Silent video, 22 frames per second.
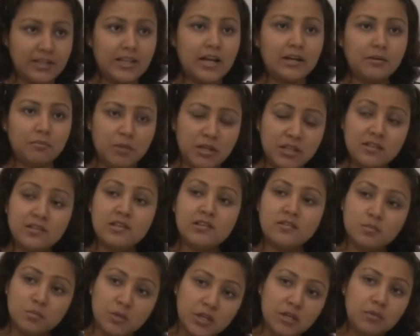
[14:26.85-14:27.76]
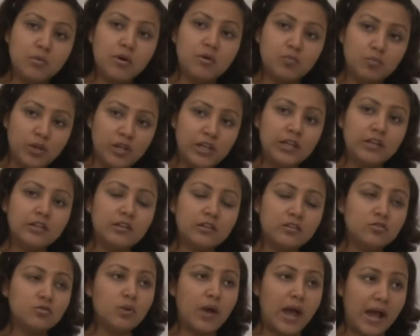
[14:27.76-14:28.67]
That means his minimum
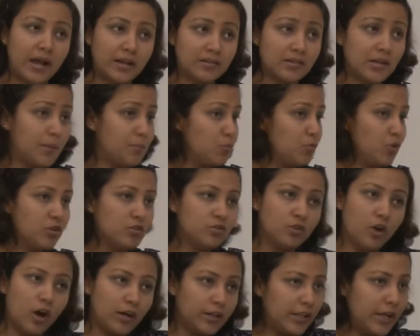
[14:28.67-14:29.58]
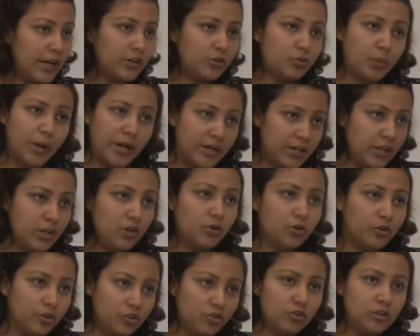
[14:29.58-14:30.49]
willingness to accept was not that 20
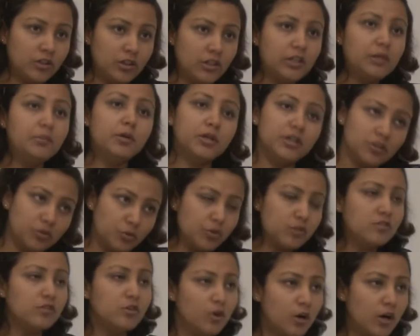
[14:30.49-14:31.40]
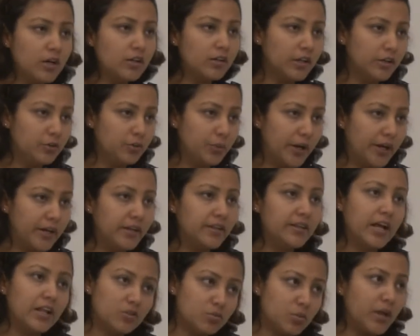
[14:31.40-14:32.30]
originally, but it was lower than 20.
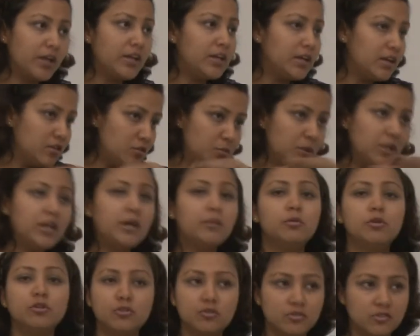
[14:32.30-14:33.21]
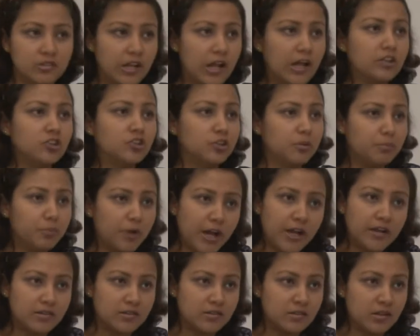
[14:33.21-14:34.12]
That is why he has been able to slash the
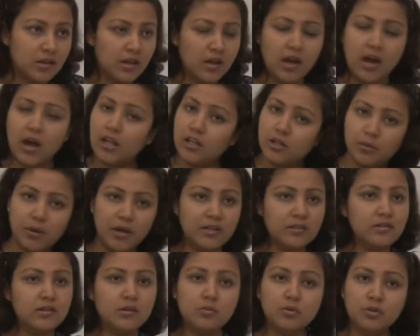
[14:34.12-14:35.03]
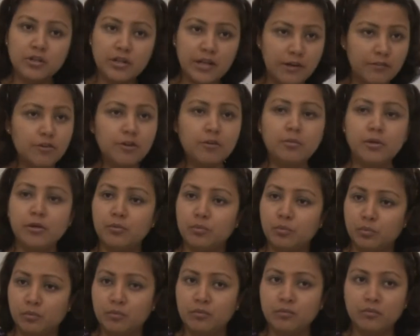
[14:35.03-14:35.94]
price. Otherwise, he would never be
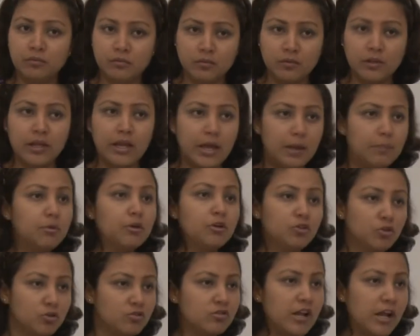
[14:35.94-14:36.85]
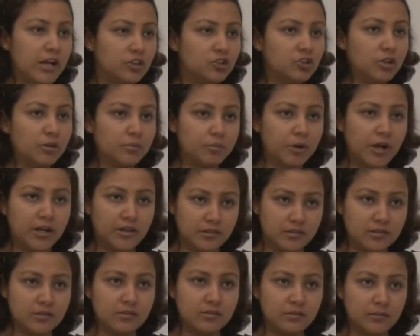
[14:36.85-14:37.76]
able to slash the
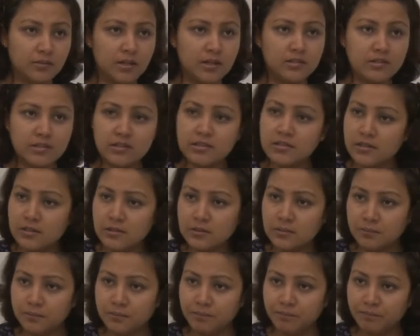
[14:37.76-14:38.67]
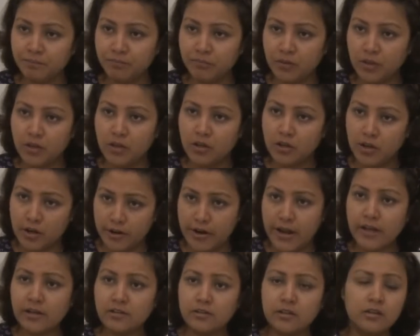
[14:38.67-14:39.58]
price, is not it?
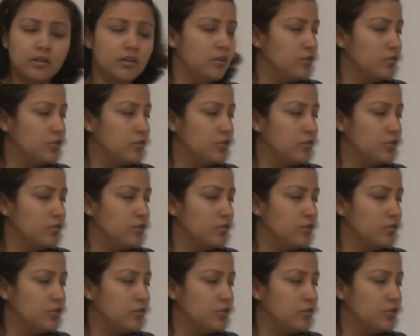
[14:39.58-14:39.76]
Correct?